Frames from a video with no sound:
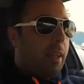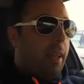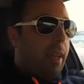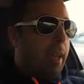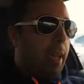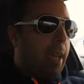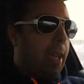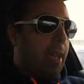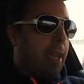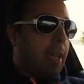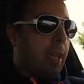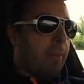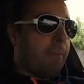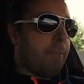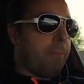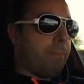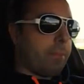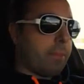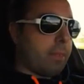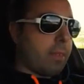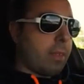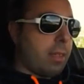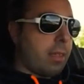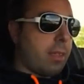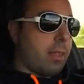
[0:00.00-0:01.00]
and
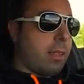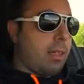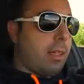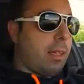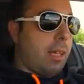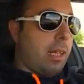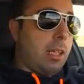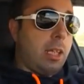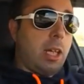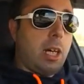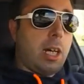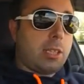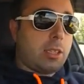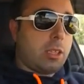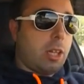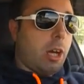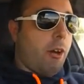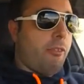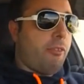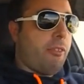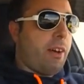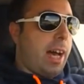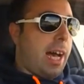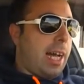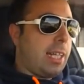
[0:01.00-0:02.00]
a lot
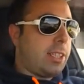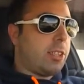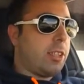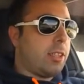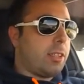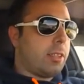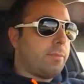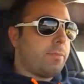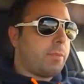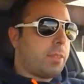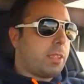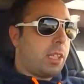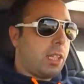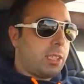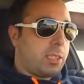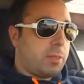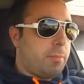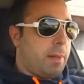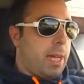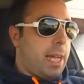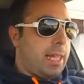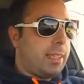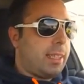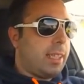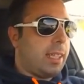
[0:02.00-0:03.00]
of other
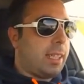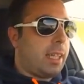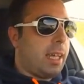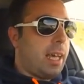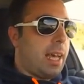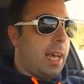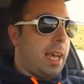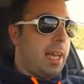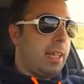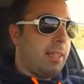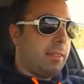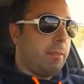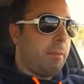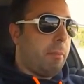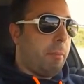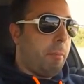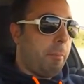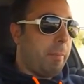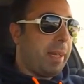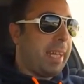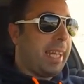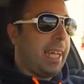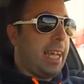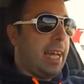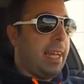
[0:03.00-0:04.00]
cosmetic and
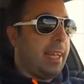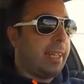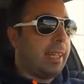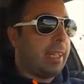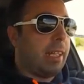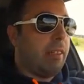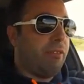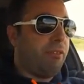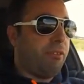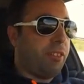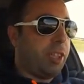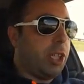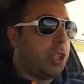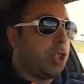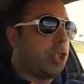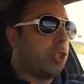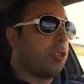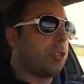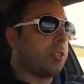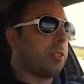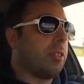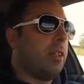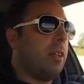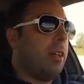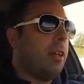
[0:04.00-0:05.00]
mechanical
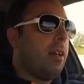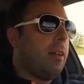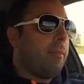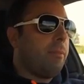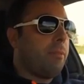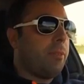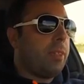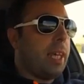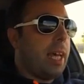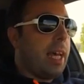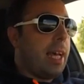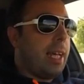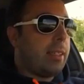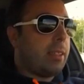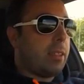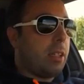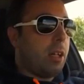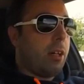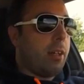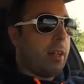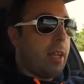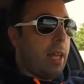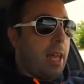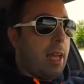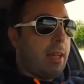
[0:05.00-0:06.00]
features that
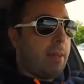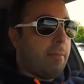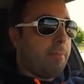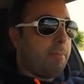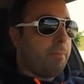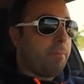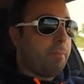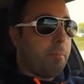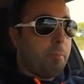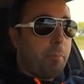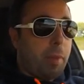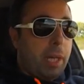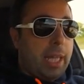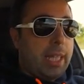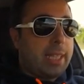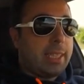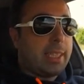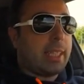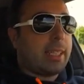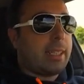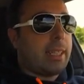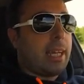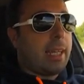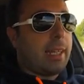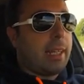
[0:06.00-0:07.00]
on a
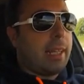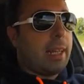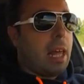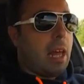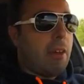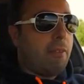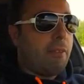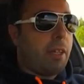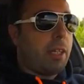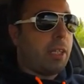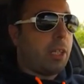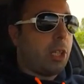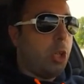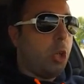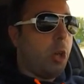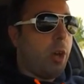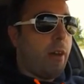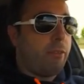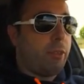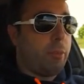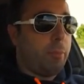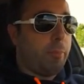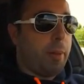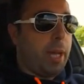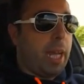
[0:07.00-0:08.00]
basic 911 you
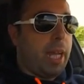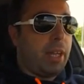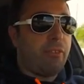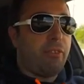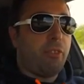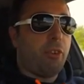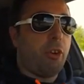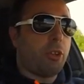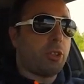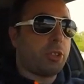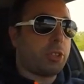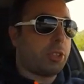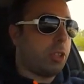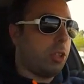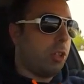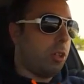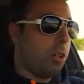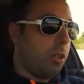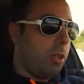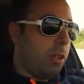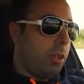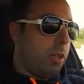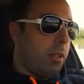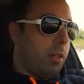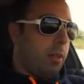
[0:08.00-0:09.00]
have to pay for.
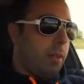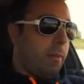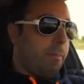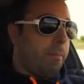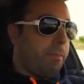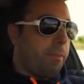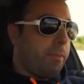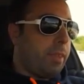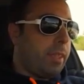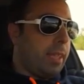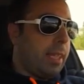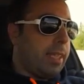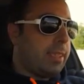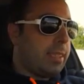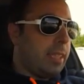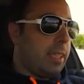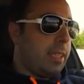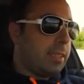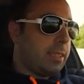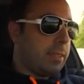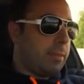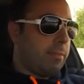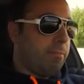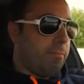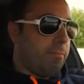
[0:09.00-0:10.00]
So this is